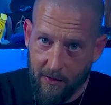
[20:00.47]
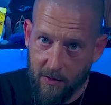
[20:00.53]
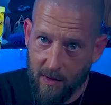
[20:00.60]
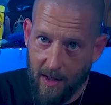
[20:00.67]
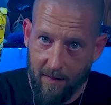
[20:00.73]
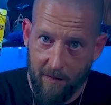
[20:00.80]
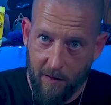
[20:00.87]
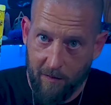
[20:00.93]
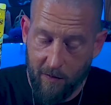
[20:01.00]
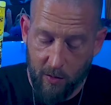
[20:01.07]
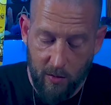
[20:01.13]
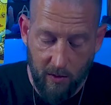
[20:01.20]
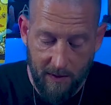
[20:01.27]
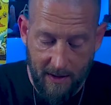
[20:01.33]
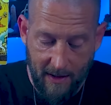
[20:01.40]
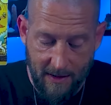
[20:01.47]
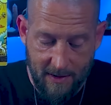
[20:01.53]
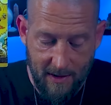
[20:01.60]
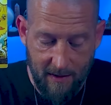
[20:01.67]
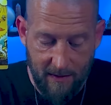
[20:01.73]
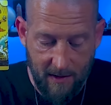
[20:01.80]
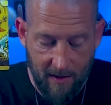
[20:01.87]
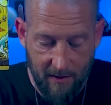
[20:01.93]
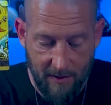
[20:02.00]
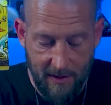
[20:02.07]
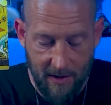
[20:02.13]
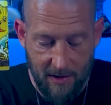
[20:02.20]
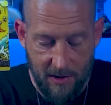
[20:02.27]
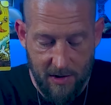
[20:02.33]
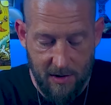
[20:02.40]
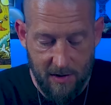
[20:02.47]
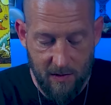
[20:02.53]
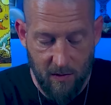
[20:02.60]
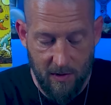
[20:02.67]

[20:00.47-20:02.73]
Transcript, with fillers: do have the Fool next in their intentions,